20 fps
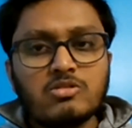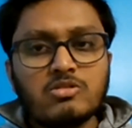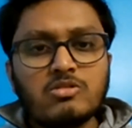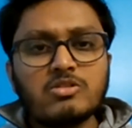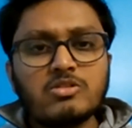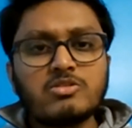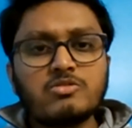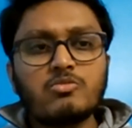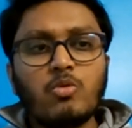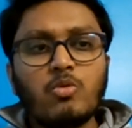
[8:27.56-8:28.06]

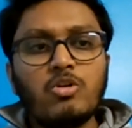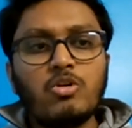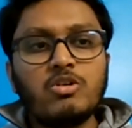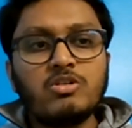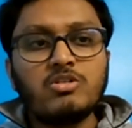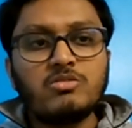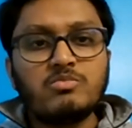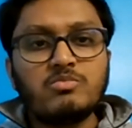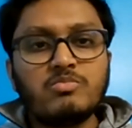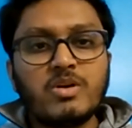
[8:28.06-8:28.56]
all those
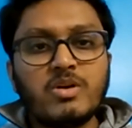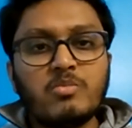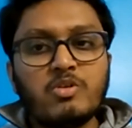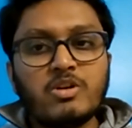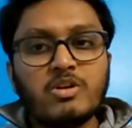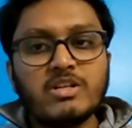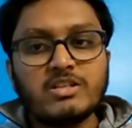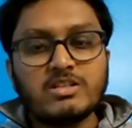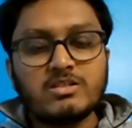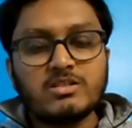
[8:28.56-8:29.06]
old
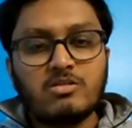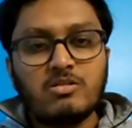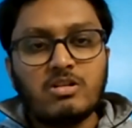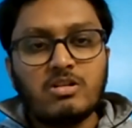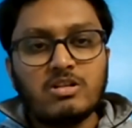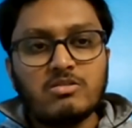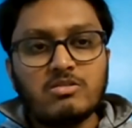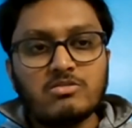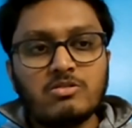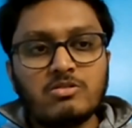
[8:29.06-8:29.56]
memories
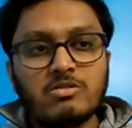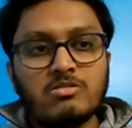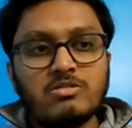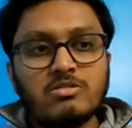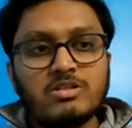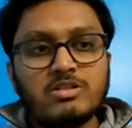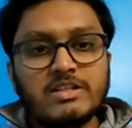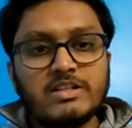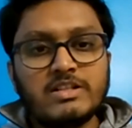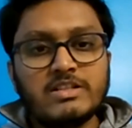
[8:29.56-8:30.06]
all those
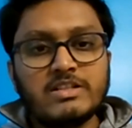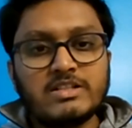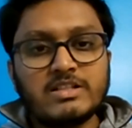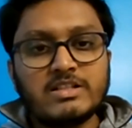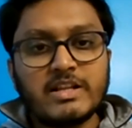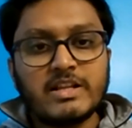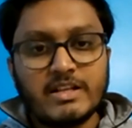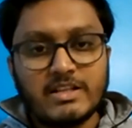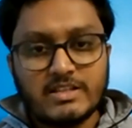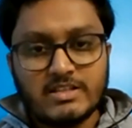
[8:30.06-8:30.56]
old
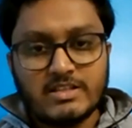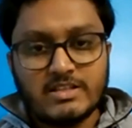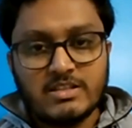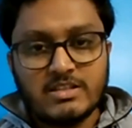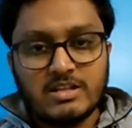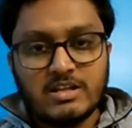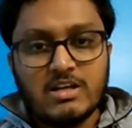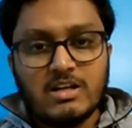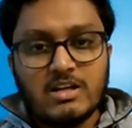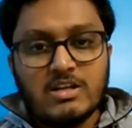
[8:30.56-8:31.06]

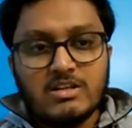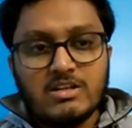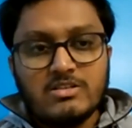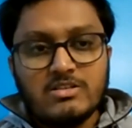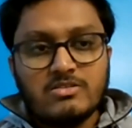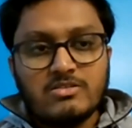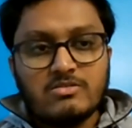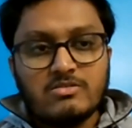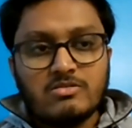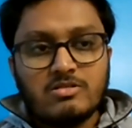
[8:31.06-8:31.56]
incidents
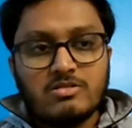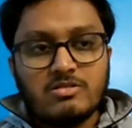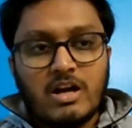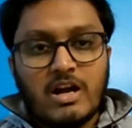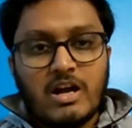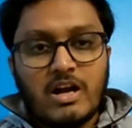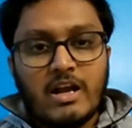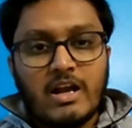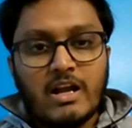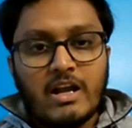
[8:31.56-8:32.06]

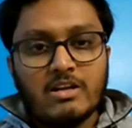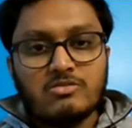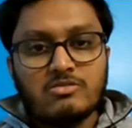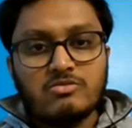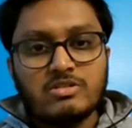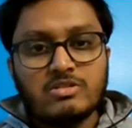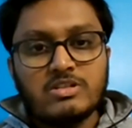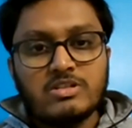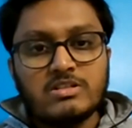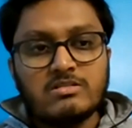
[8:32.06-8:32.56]
so i
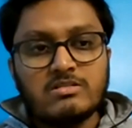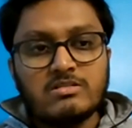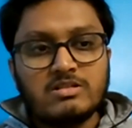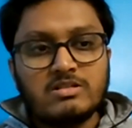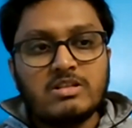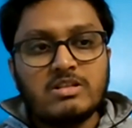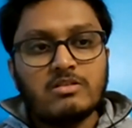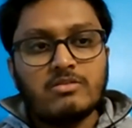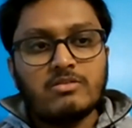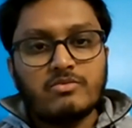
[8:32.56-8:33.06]
had to dig
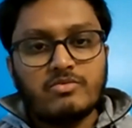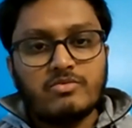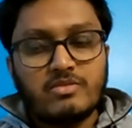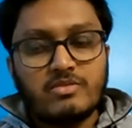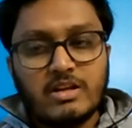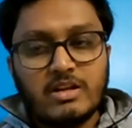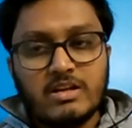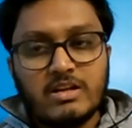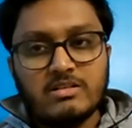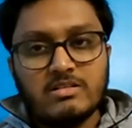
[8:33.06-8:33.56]

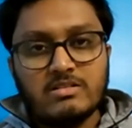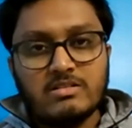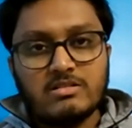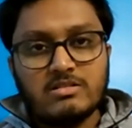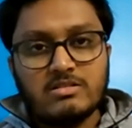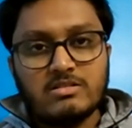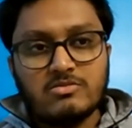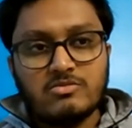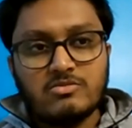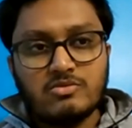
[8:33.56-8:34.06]
deep
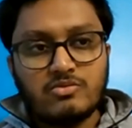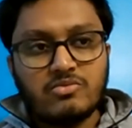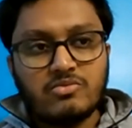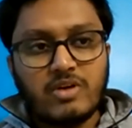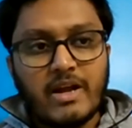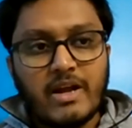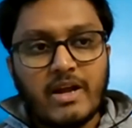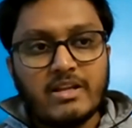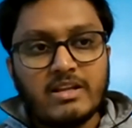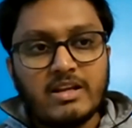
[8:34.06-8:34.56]
and uh,
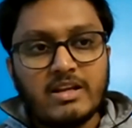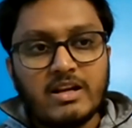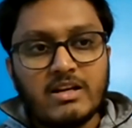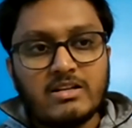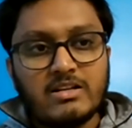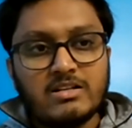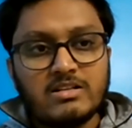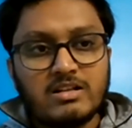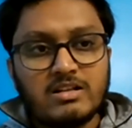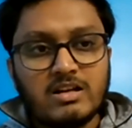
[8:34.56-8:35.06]
to find
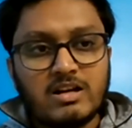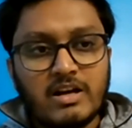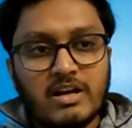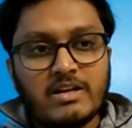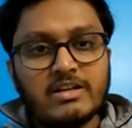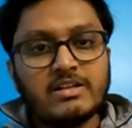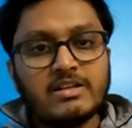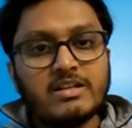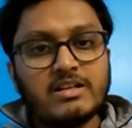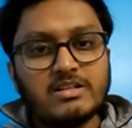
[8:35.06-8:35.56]
that
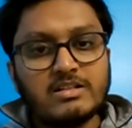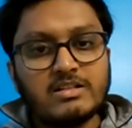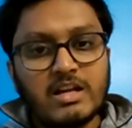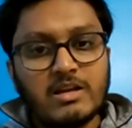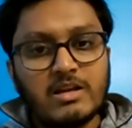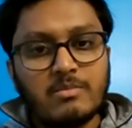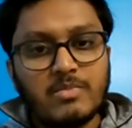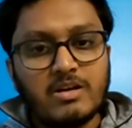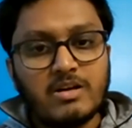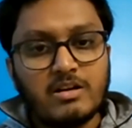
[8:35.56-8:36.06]
i
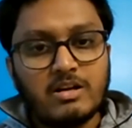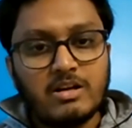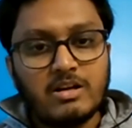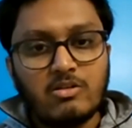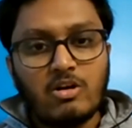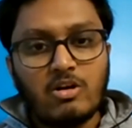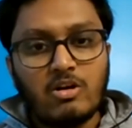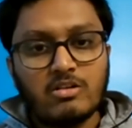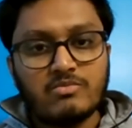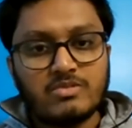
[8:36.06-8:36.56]
needed time
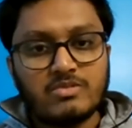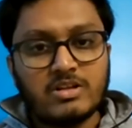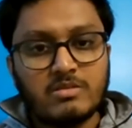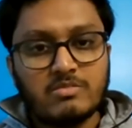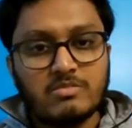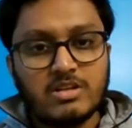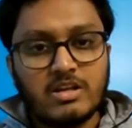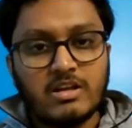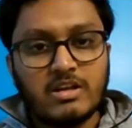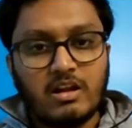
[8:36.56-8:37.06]
a lot of
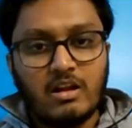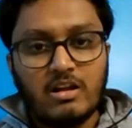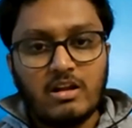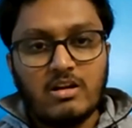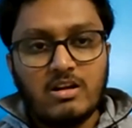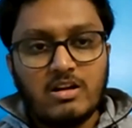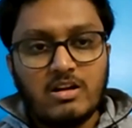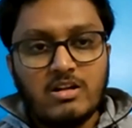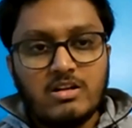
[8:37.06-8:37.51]
time like